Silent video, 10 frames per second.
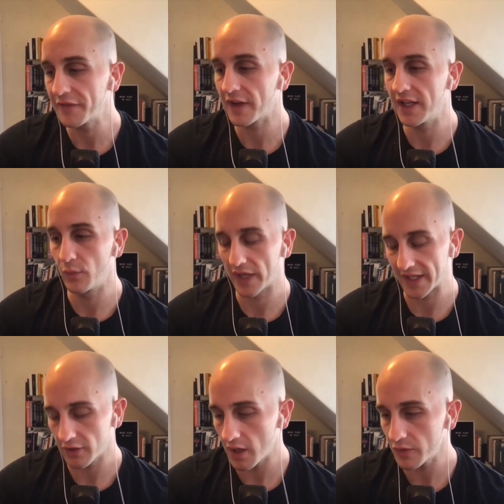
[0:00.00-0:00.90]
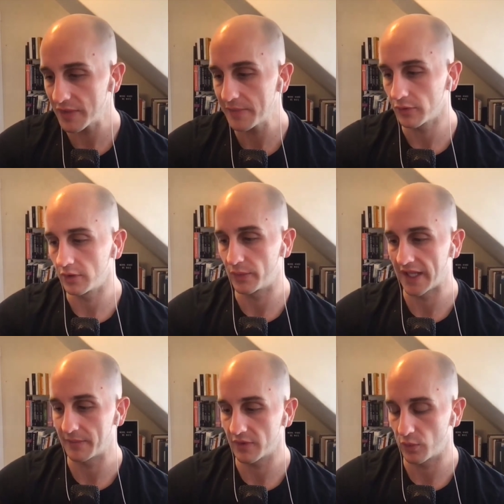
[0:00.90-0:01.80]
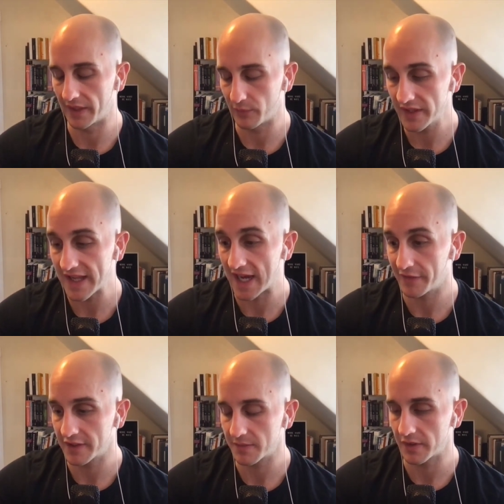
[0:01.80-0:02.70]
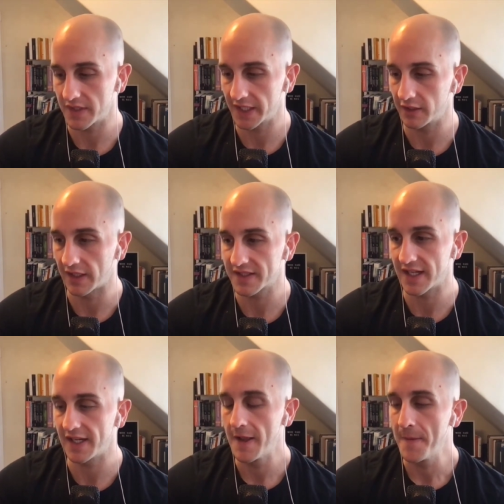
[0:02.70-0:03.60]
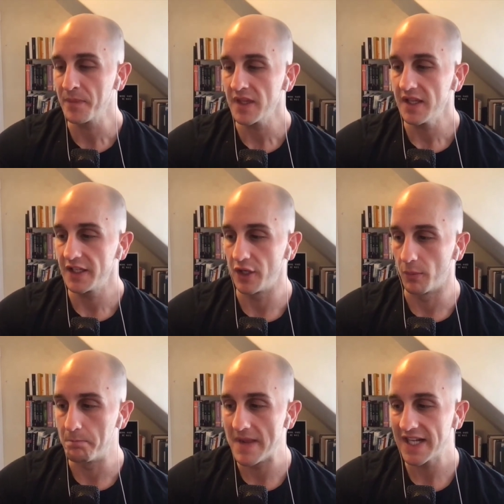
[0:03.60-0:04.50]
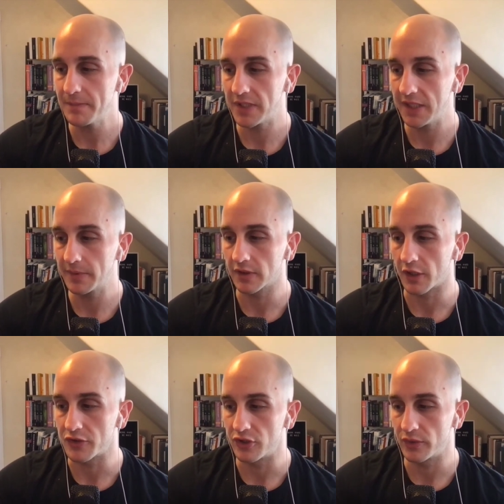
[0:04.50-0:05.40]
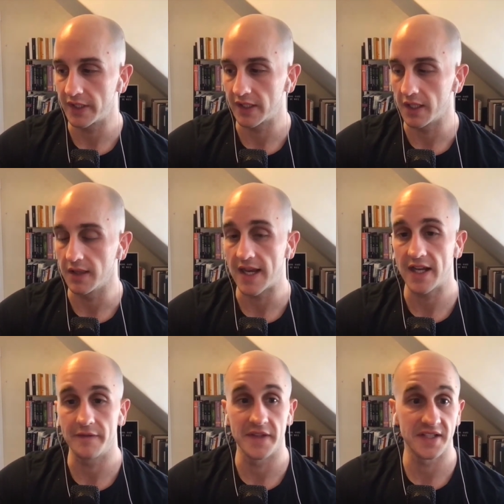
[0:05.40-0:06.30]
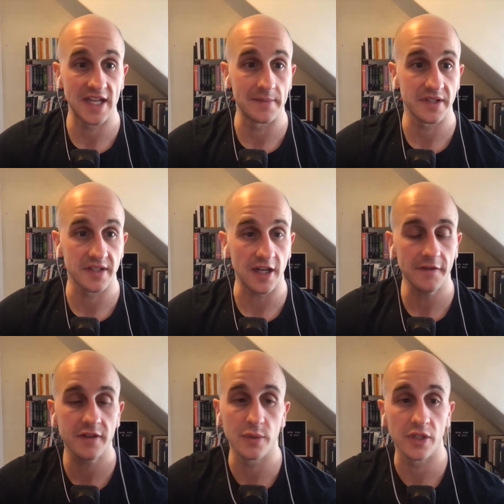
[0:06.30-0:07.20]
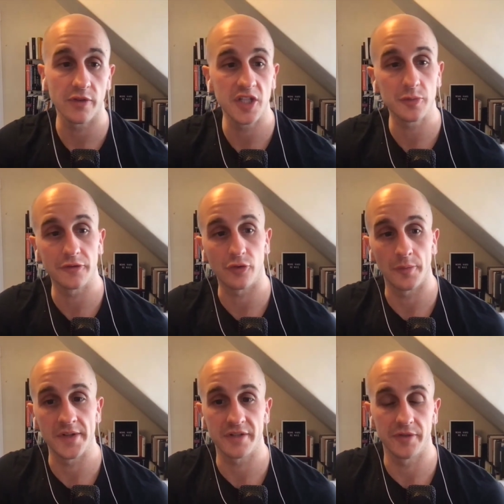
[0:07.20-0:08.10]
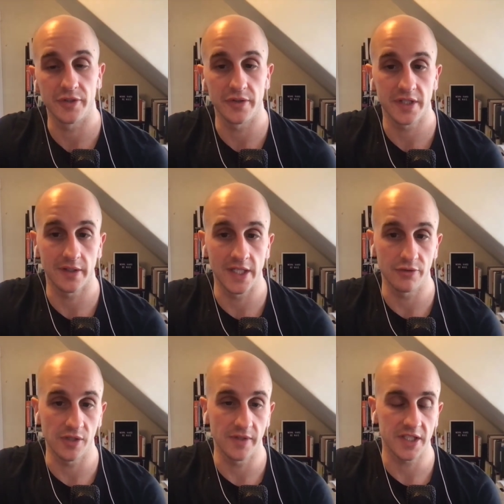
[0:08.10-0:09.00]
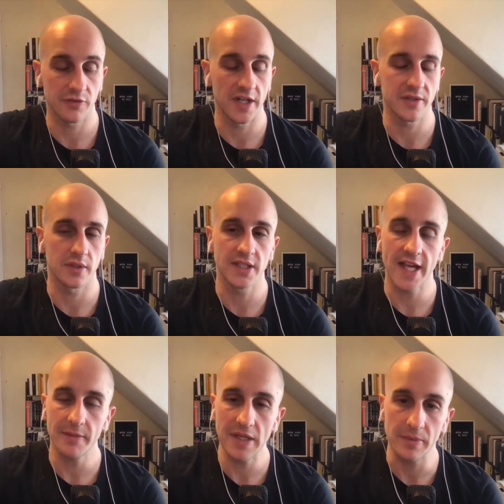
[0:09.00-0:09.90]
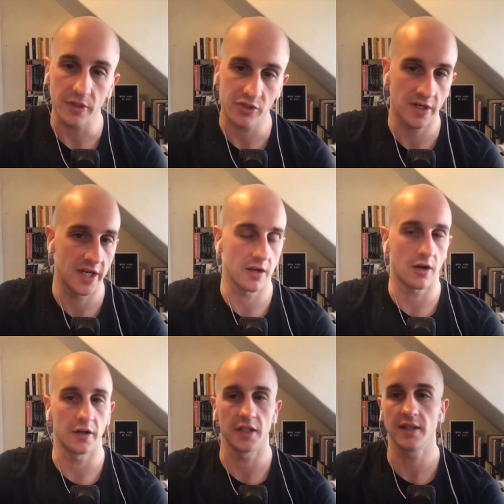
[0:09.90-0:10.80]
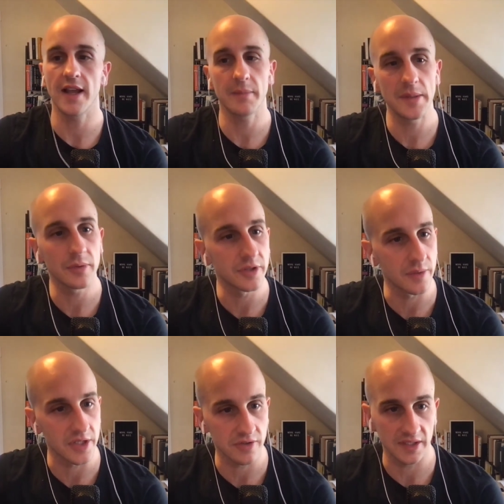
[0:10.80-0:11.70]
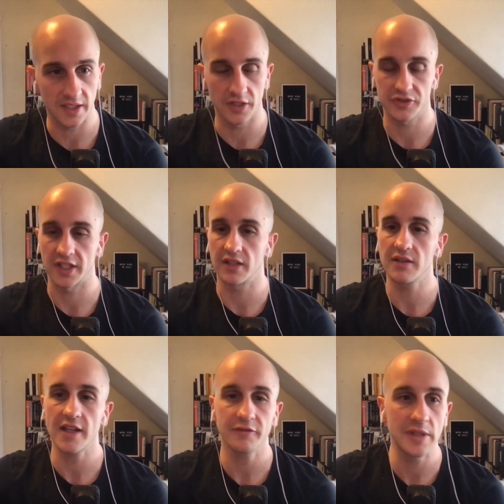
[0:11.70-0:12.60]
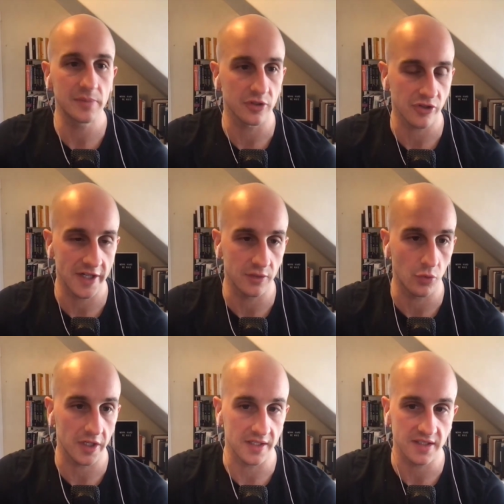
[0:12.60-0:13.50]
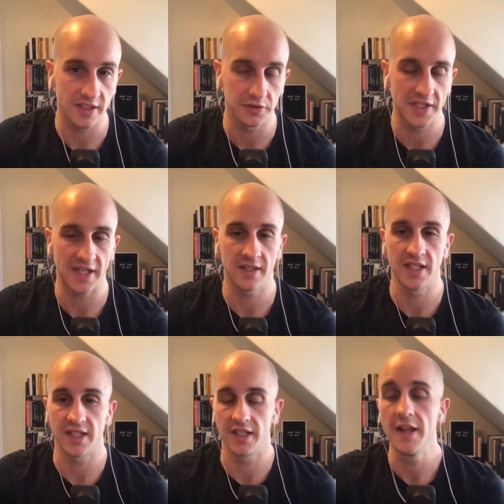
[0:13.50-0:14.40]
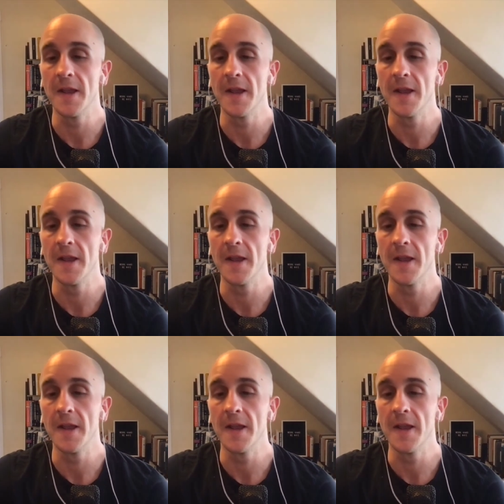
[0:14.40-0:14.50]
when I talk with people, when I'm with the athletes in particular, I say, many people are doing a lot of the same stuff to increase performance and reduce their injury risk, right? So a lot of people are training hard. A lot of people are doing strength and conditioning. A lot of people are trying to work on skill technique and,